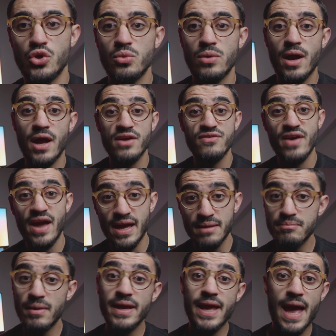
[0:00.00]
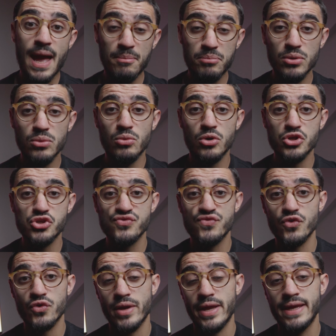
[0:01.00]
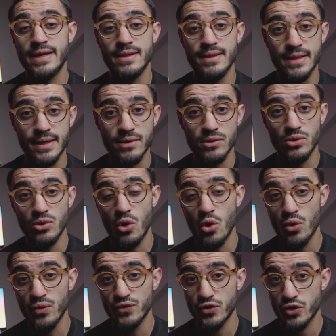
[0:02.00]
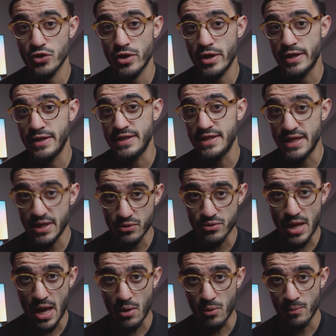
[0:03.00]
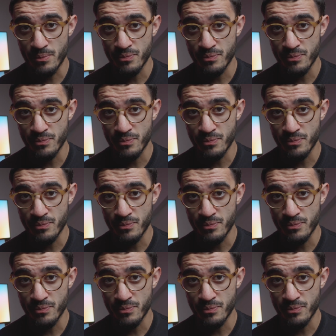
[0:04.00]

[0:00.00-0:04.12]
know, I've had my Apple Watch for a little over a year now.